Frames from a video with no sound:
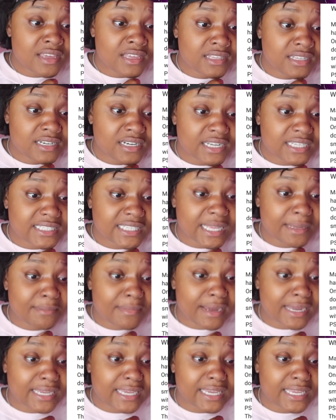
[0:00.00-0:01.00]
Then the next day,
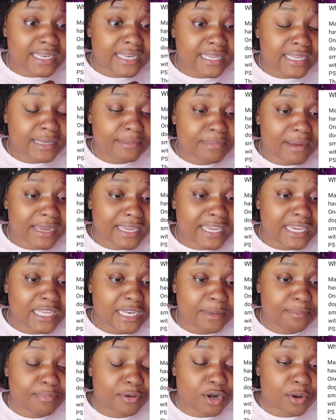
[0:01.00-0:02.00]
my
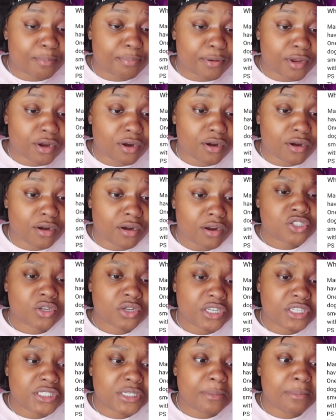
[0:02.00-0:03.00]
kitty purr
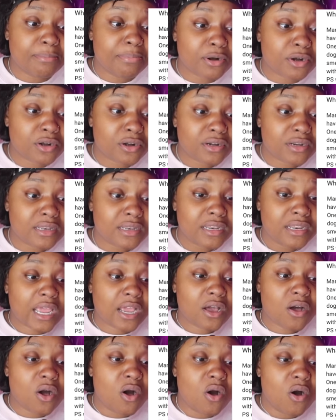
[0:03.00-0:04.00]
started to burn
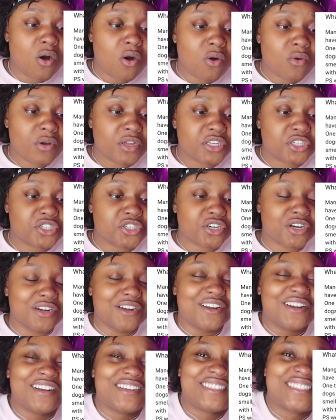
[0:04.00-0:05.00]
like a hole in
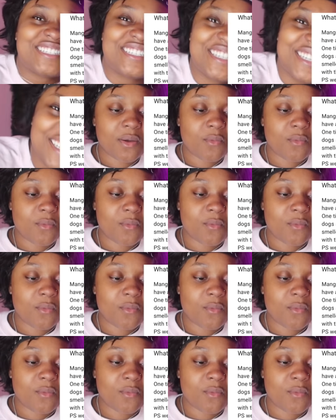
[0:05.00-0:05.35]
church.